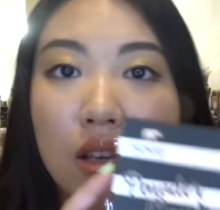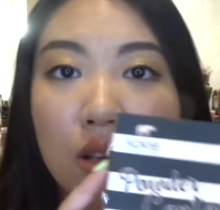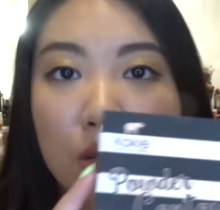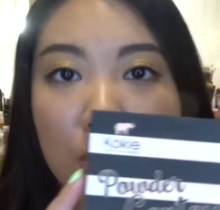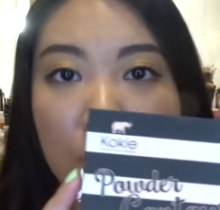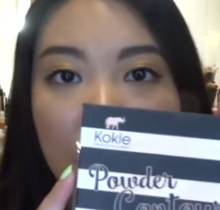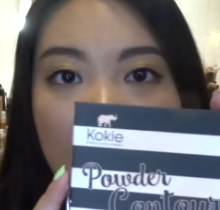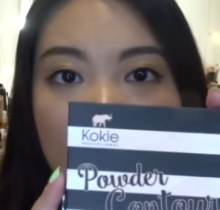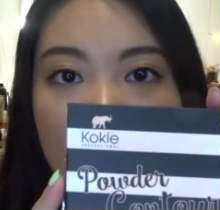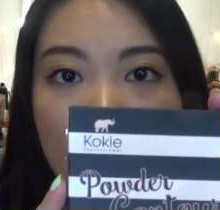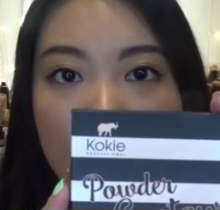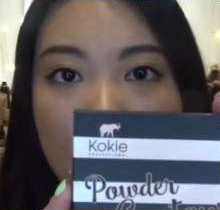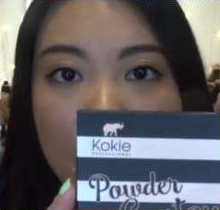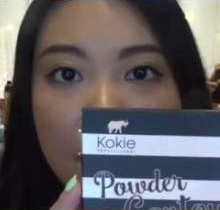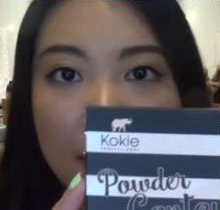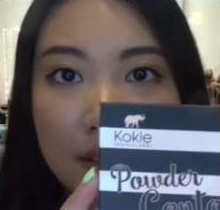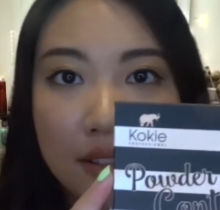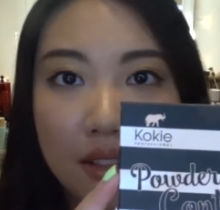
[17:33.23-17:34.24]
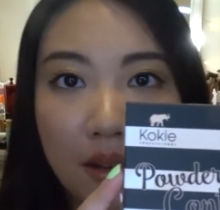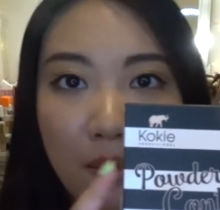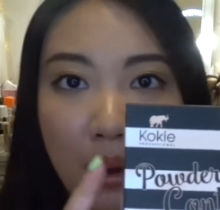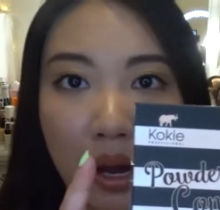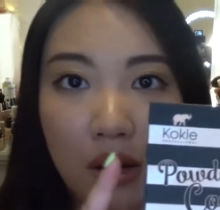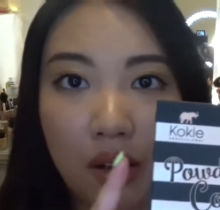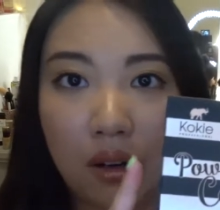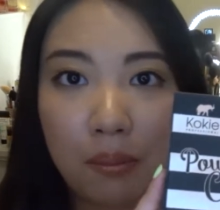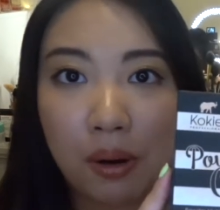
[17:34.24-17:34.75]
So here is the
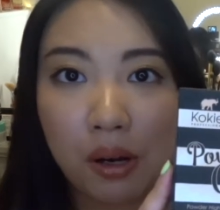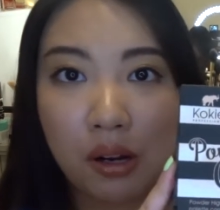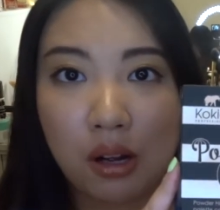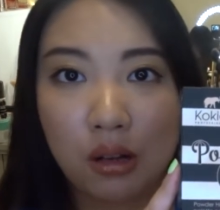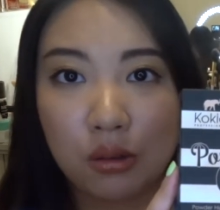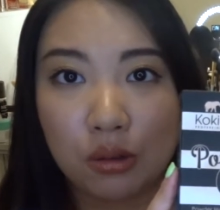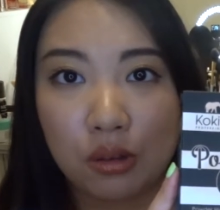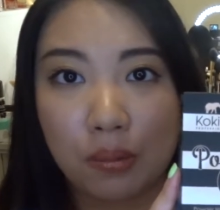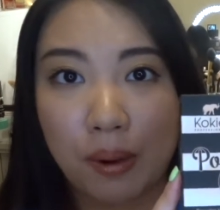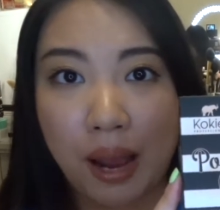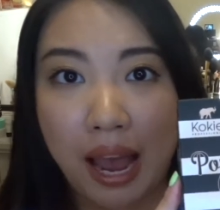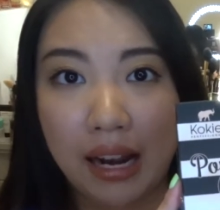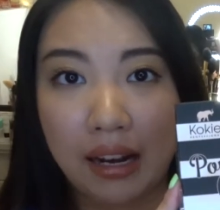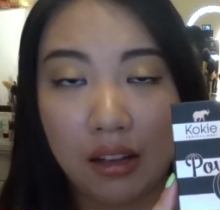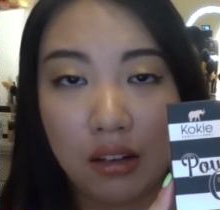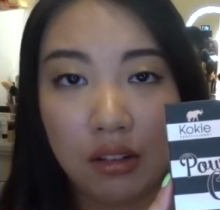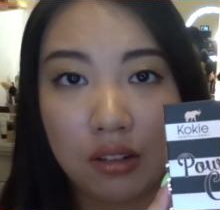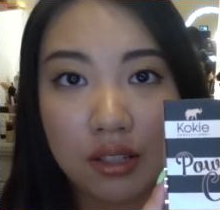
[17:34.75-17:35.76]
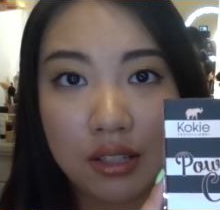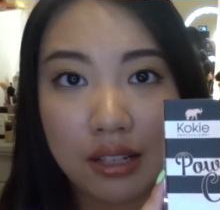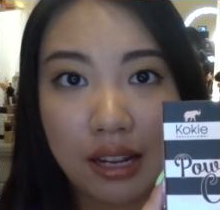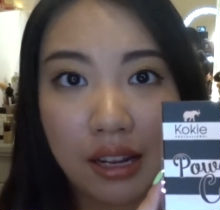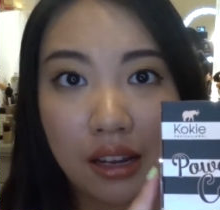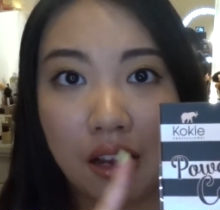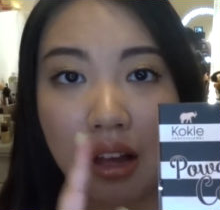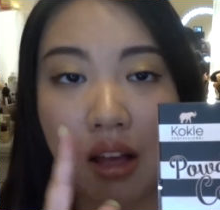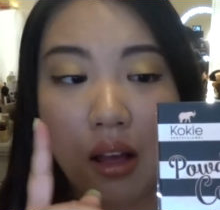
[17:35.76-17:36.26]
powder contour palette, looks
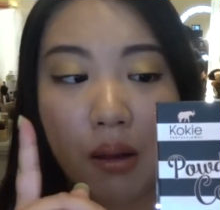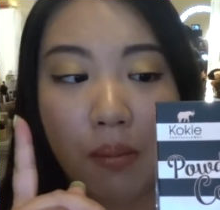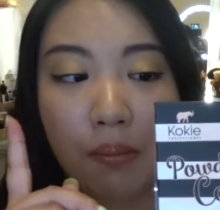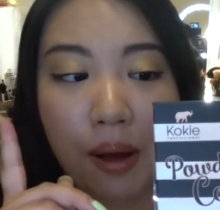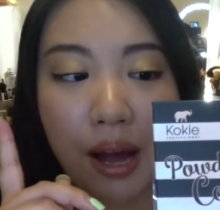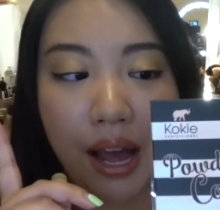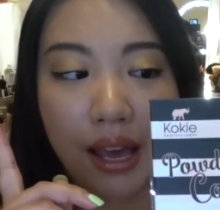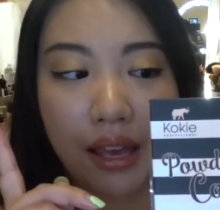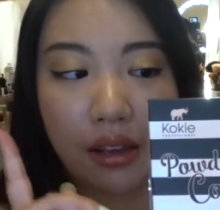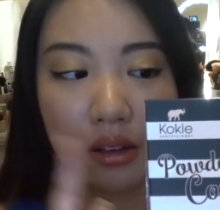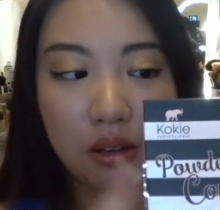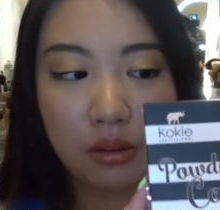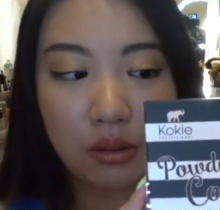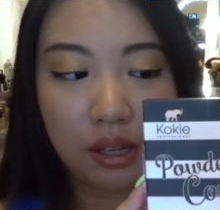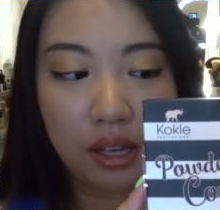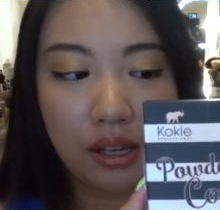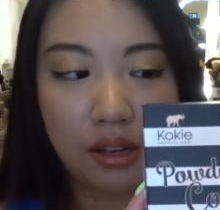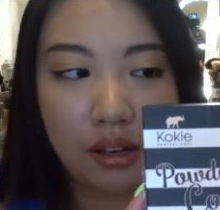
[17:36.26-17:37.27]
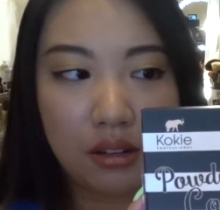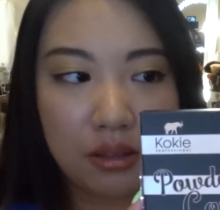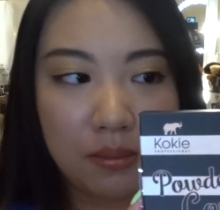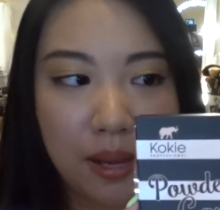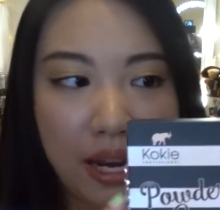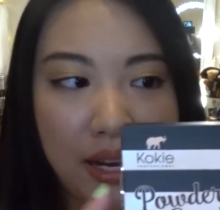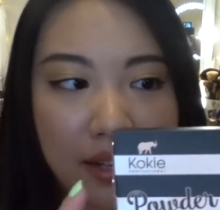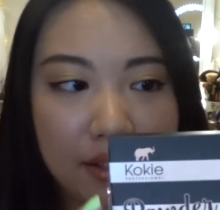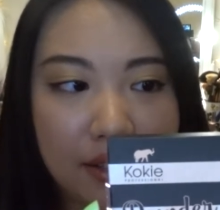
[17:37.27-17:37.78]
like by Kokie
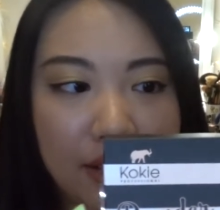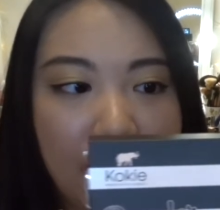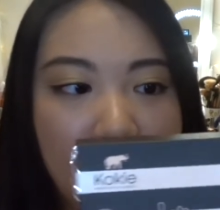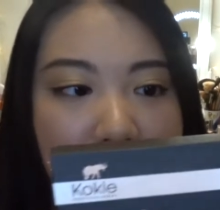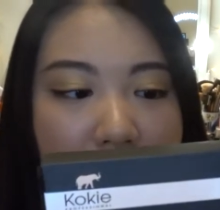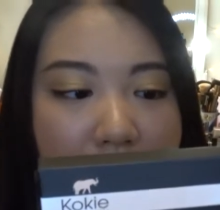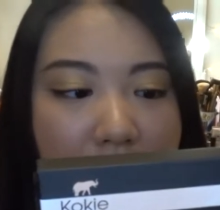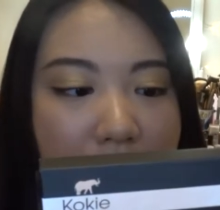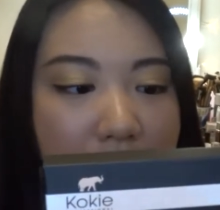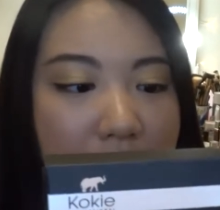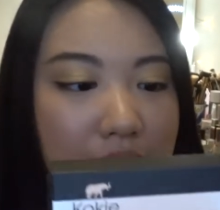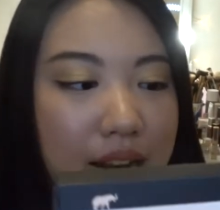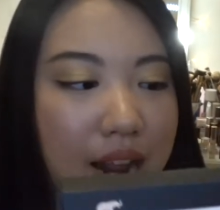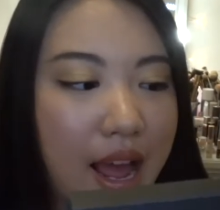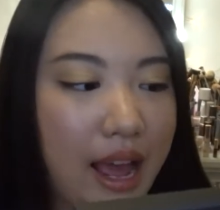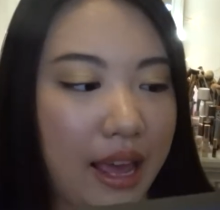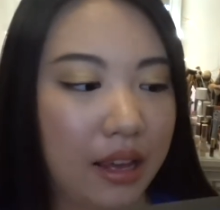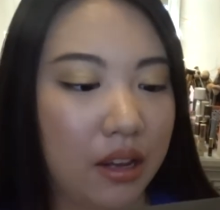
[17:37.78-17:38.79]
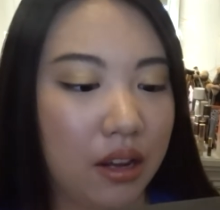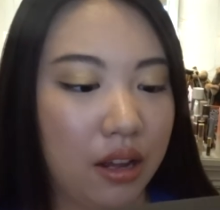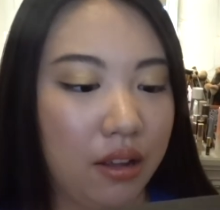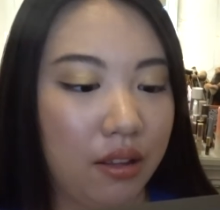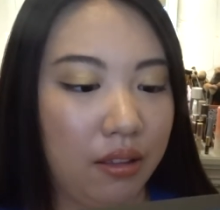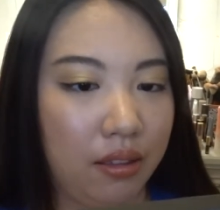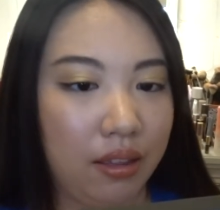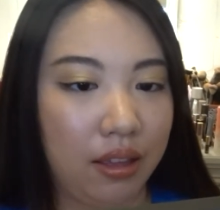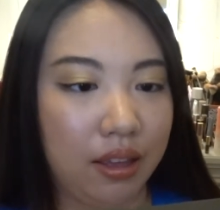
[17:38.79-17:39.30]
Cosmetics. And I
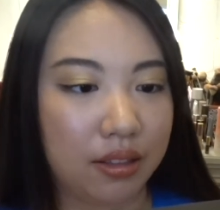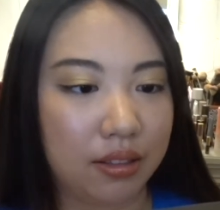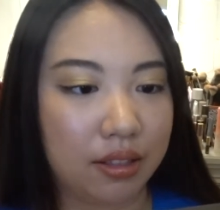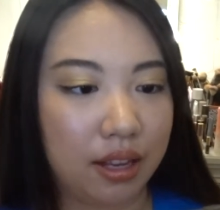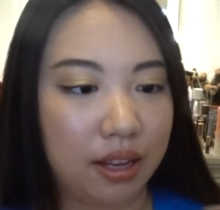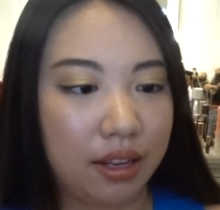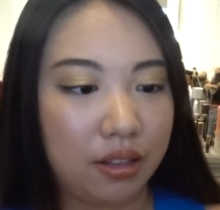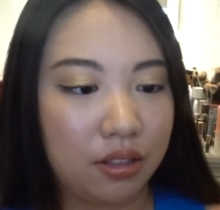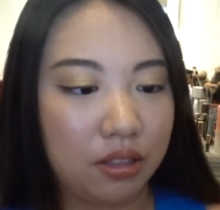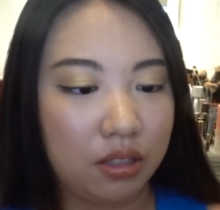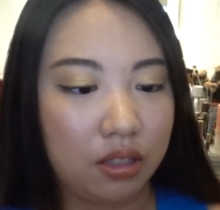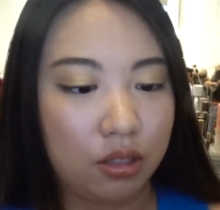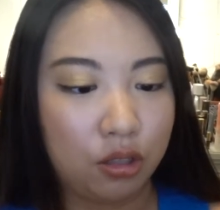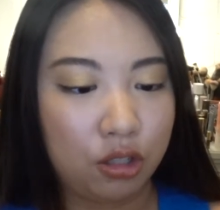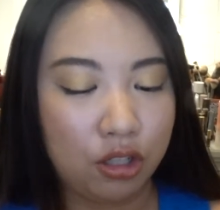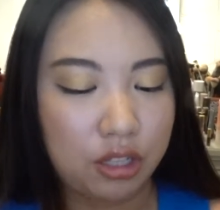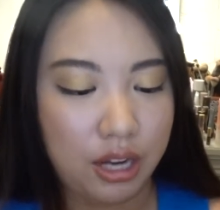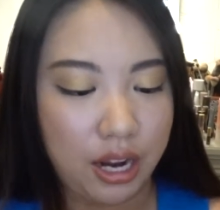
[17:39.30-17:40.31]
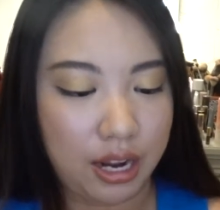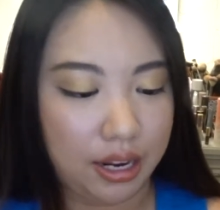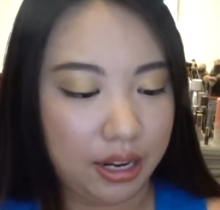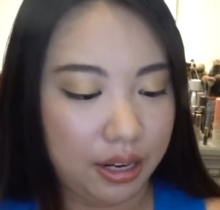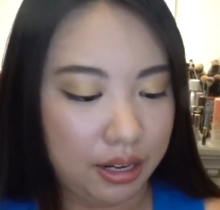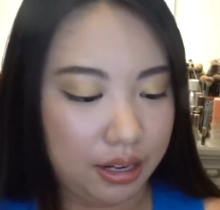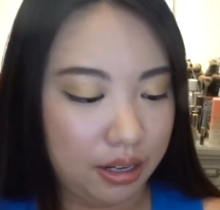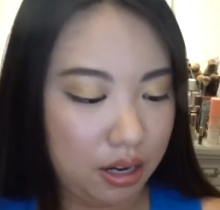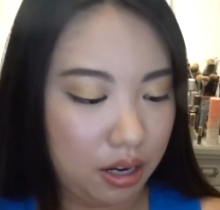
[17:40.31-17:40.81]
got this in the
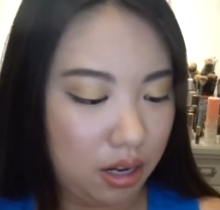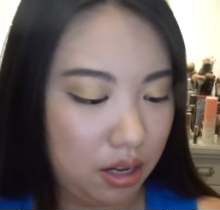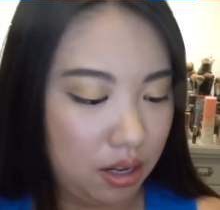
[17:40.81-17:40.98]
shade,